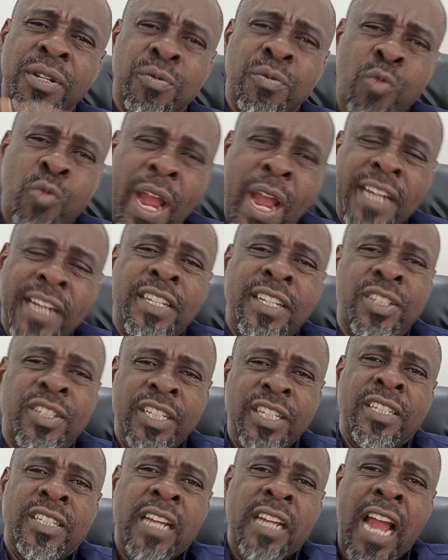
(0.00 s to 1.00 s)
why
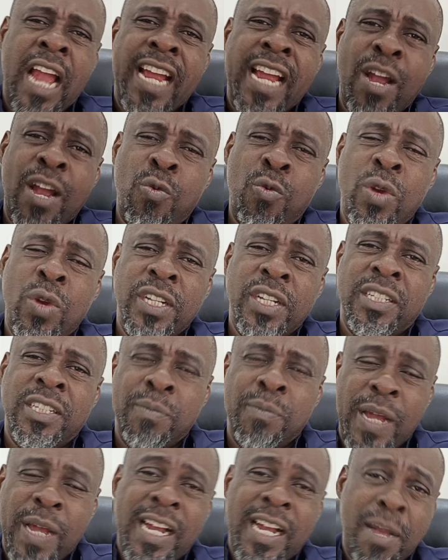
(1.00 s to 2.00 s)
this is a higher quality
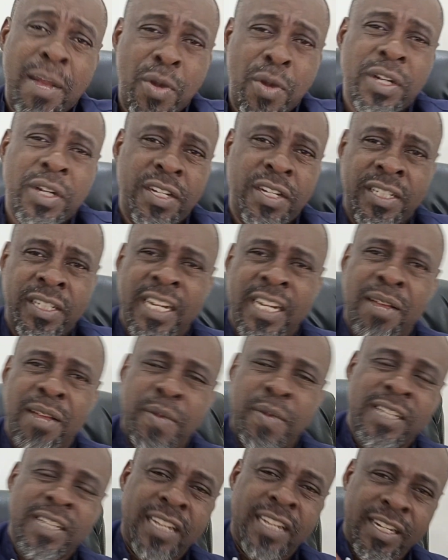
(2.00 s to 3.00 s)
bag among the designer
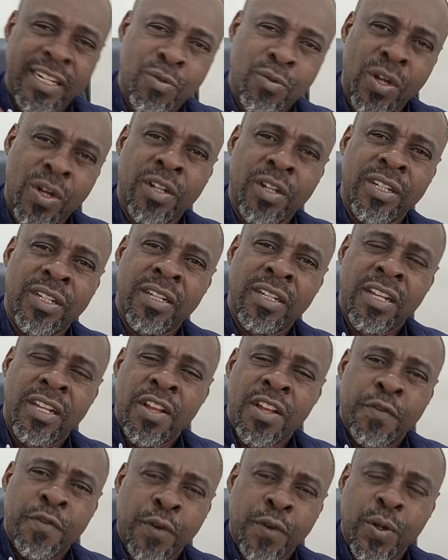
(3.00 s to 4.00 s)
bags than the one
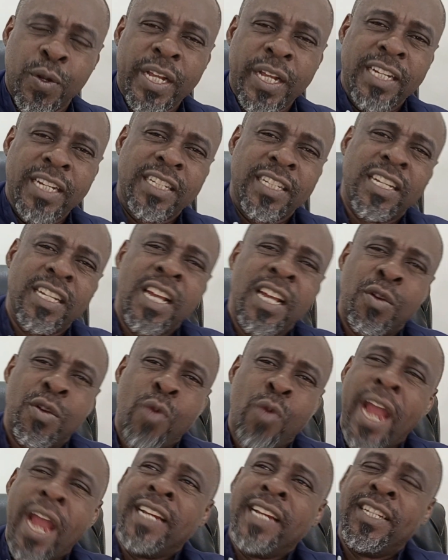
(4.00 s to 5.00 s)
following it.
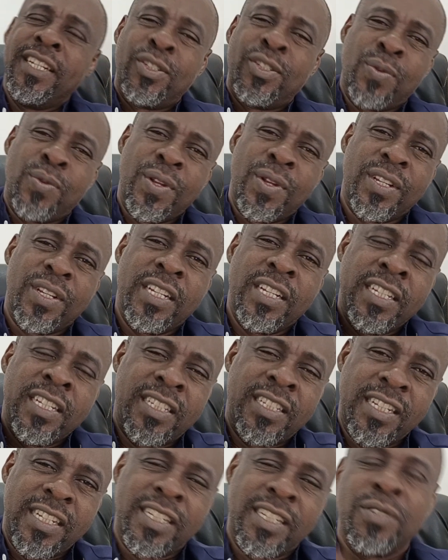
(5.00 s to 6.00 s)
Why this one
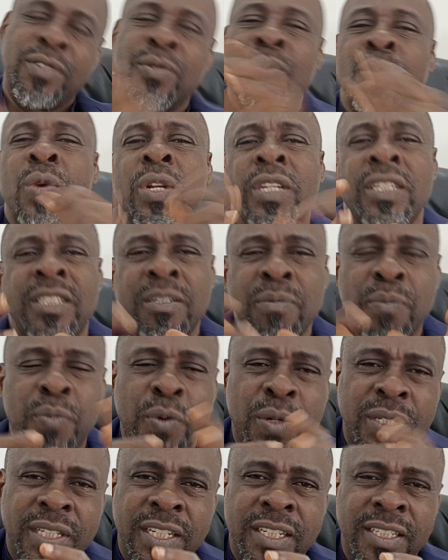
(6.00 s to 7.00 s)
is this, what is
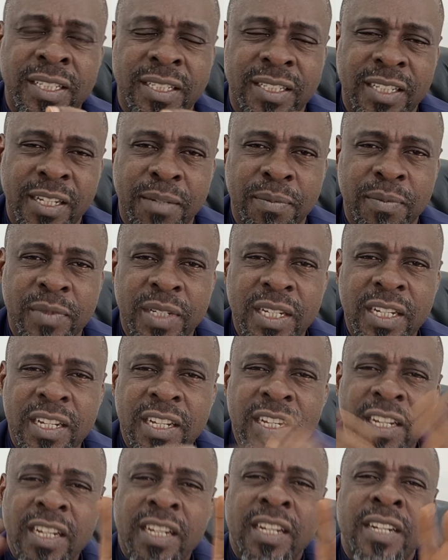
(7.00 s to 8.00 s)
important to them.
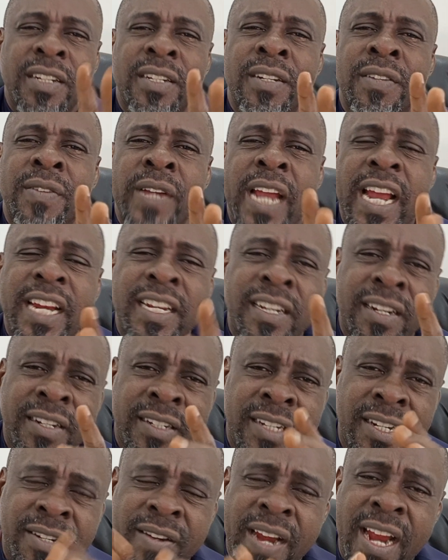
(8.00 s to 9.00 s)

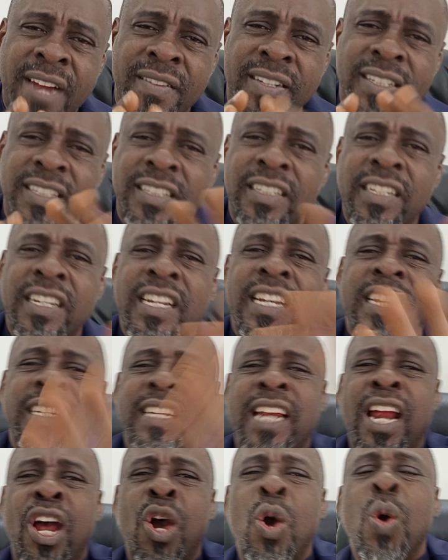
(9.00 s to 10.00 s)
The rarity.
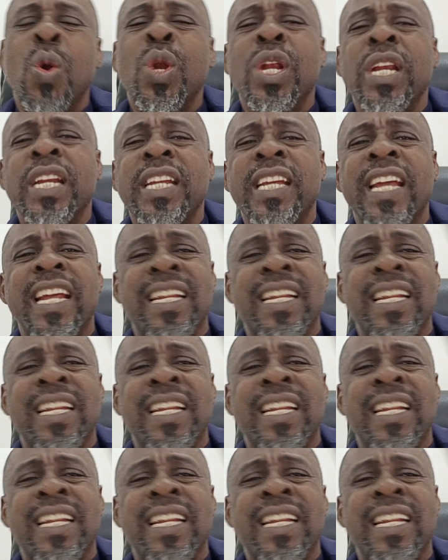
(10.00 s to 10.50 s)
There are only